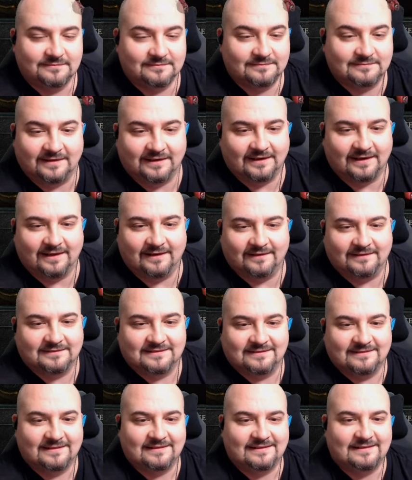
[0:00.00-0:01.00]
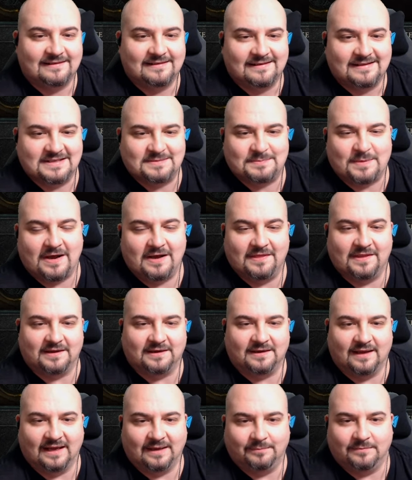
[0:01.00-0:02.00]
You know, it's part of the
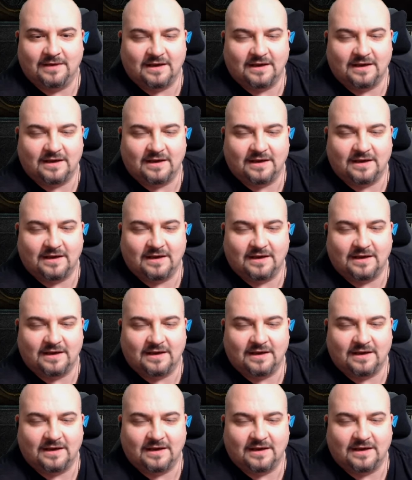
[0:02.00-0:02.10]
game.